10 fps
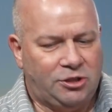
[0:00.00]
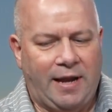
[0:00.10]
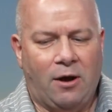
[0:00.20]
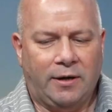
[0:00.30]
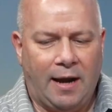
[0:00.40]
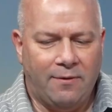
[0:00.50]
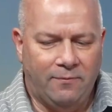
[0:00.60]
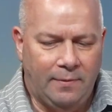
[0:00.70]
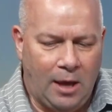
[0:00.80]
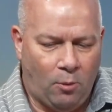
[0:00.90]
How can I
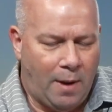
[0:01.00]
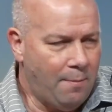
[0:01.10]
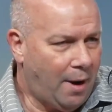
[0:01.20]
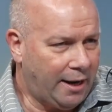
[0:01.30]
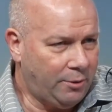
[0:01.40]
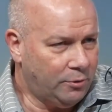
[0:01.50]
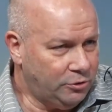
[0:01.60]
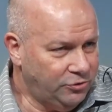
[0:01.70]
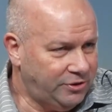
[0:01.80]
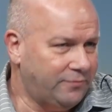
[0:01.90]
help my body
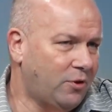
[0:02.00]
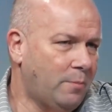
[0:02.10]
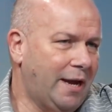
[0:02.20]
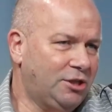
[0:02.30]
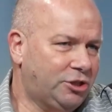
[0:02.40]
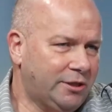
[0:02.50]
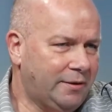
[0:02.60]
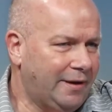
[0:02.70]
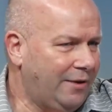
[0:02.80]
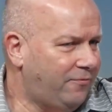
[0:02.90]
reduce inflammation
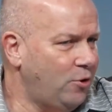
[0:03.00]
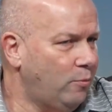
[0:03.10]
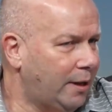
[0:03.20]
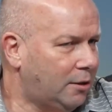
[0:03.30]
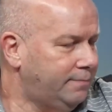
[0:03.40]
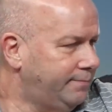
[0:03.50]
and feel better?